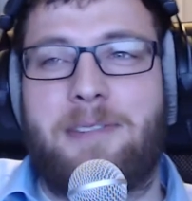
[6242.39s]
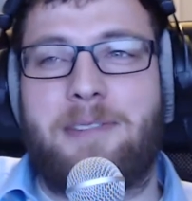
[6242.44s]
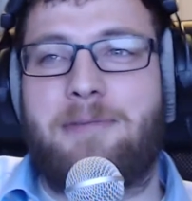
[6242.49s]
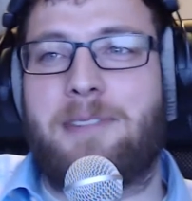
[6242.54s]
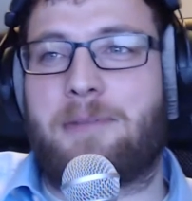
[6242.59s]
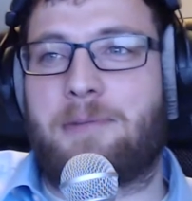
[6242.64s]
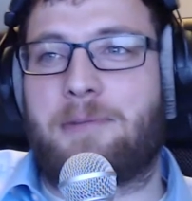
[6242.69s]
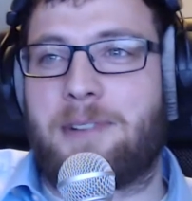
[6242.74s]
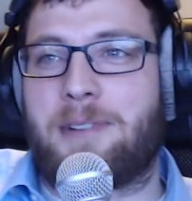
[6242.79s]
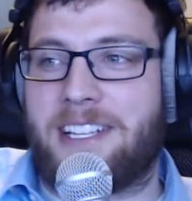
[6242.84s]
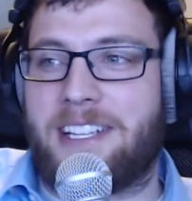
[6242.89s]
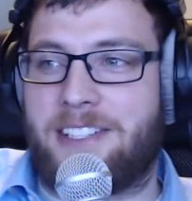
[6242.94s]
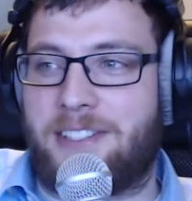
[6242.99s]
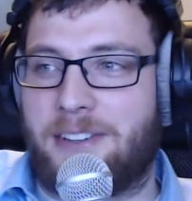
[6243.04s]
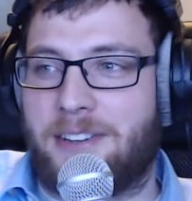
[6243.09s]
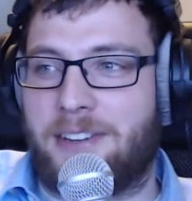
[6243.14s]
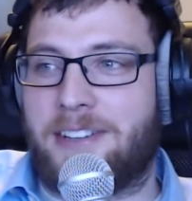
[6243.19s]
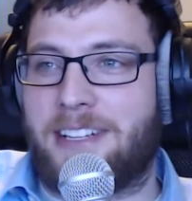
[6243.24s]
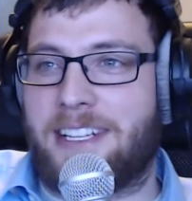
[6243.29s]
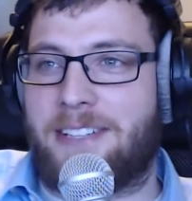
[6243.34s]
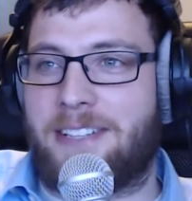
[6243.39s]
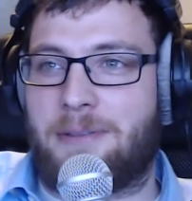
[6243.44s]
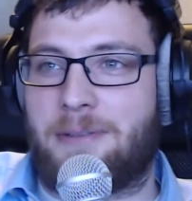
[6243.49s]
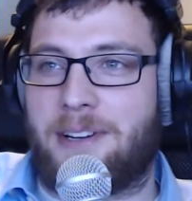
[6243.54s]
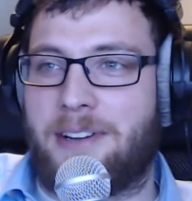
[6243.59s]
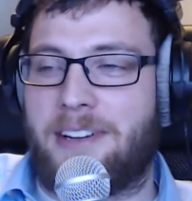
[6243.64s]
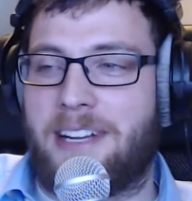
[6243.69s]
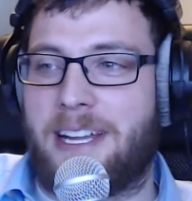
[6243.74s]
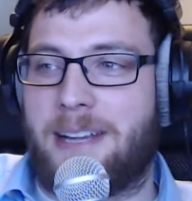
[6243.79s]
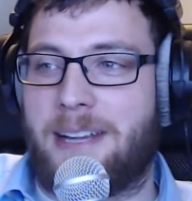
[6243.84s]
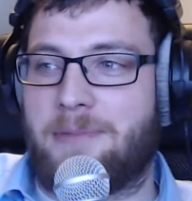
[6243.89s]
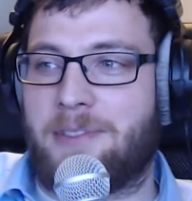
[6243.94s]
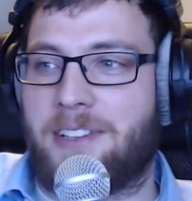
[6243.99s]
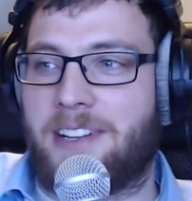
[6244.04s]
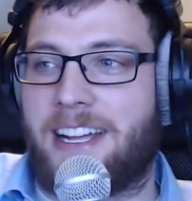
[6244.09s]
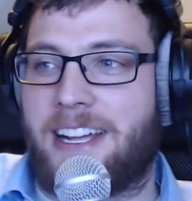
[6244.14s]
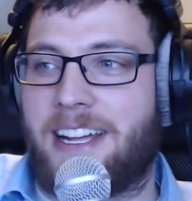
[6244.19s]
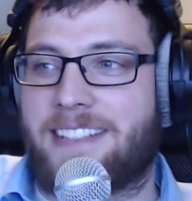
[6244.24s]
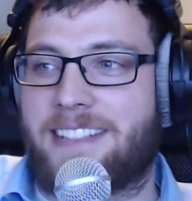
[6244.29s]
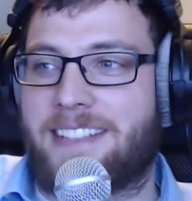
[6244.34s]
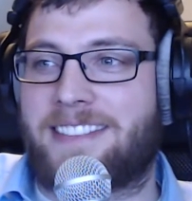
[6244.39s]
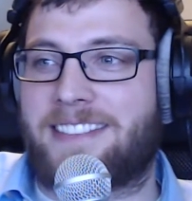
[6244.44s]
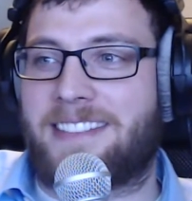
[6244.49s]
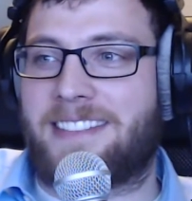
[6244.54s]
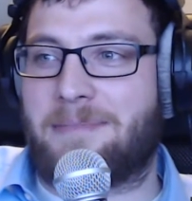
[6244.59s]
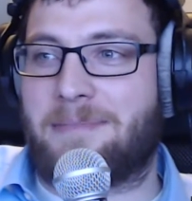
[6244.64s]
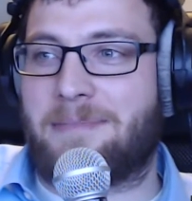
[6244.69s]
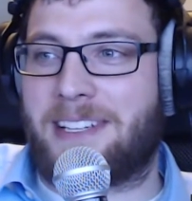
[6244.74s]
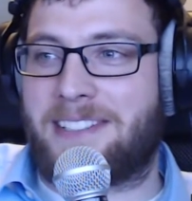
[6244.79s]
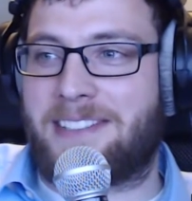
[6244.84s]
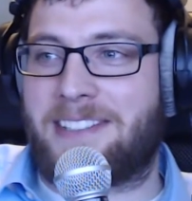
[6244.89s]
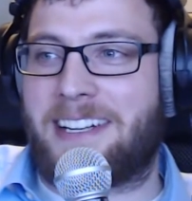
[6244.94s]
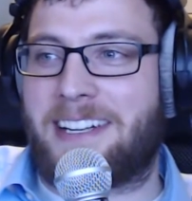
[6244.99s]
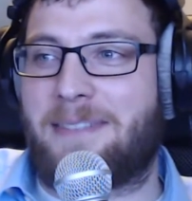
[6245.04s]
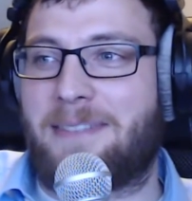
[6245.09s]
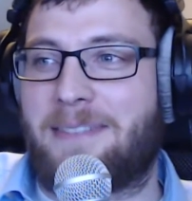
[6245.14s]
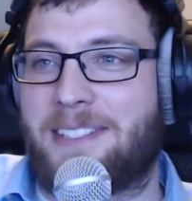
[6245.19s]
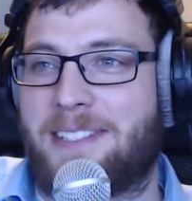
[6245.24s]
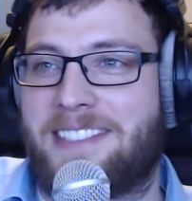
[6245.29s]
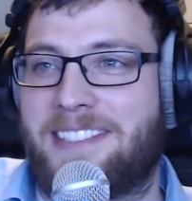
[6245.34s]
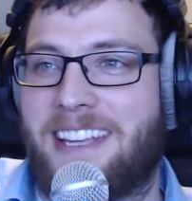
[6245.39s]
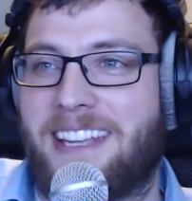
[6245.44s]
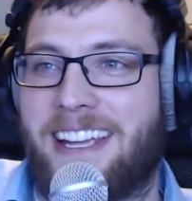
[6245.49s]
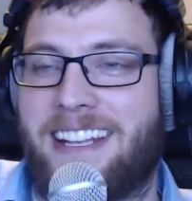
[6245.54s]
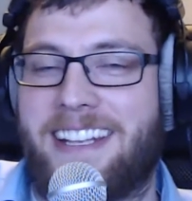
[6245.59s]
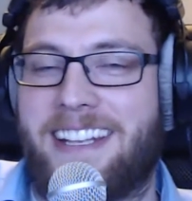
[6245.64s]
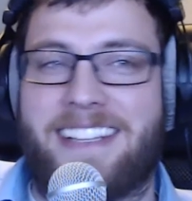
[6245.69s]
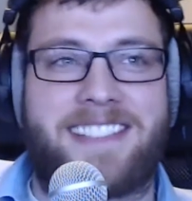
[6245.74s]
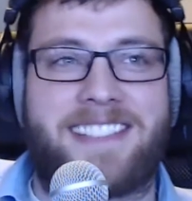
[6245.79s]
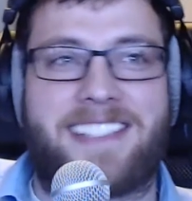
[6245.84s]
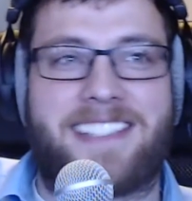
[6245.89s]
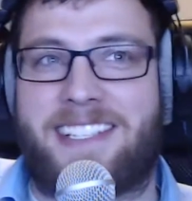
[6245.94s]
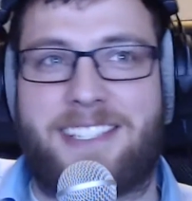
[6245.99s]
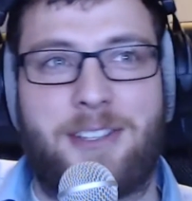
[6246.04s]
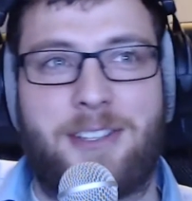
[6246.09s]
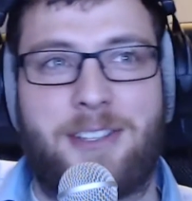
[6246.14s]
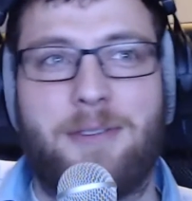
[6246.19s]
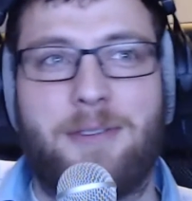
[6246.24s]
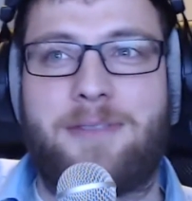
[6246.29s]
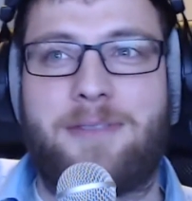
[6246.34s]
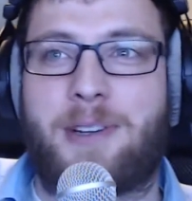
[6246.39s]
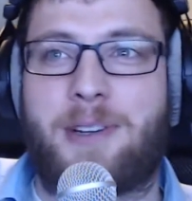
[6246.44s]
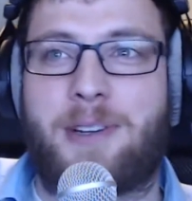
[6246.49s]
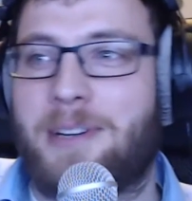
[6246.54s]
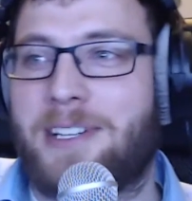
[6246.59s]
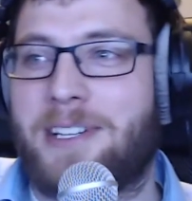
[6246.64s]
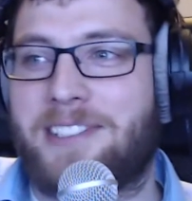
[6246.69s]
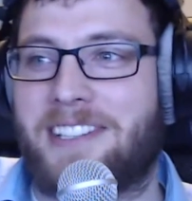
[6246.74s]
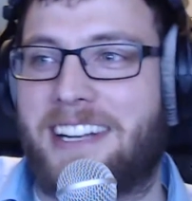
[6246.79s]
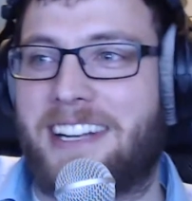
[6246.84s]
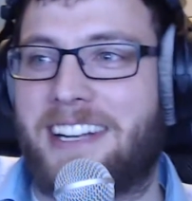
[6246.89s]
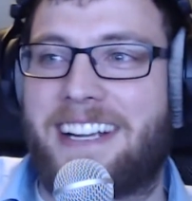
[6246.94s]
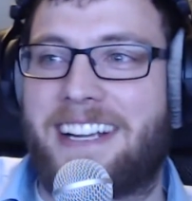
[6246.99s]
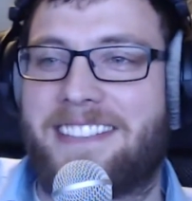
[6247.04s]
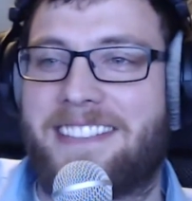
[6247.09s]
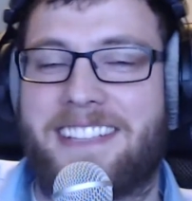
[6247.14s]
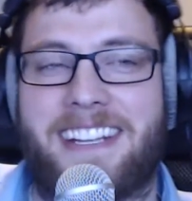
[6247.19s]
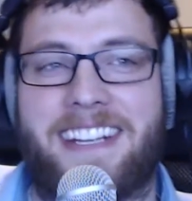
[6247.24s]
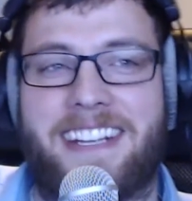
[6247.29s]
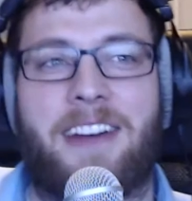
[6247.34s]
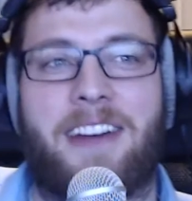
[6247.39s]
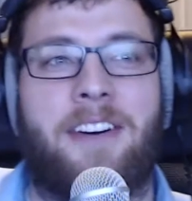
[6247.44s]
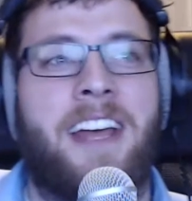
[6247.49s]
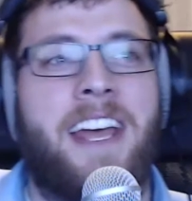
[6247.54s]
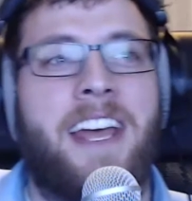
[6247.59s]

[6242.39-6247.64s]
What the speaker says: with a really dirty Twitter name should ask something, so I'd have to say it. That's like too good of a question. I gotta say no.